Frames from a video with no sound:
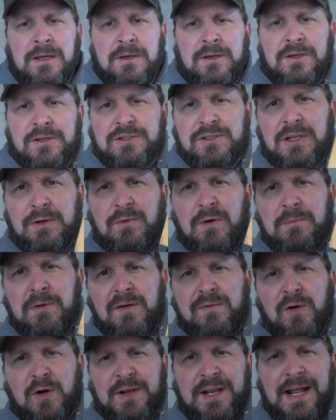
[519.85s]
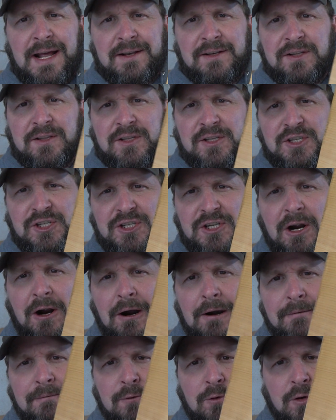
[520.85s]
So then we'll move on down to the
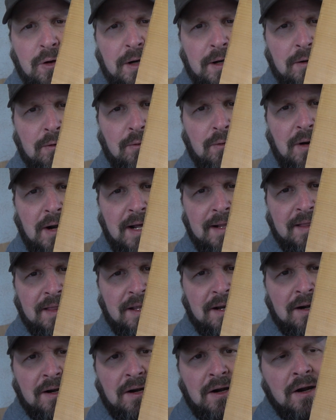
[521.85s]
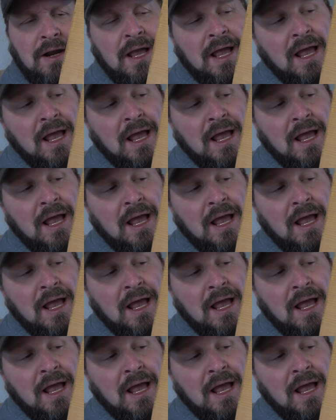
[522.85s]
star for it right there.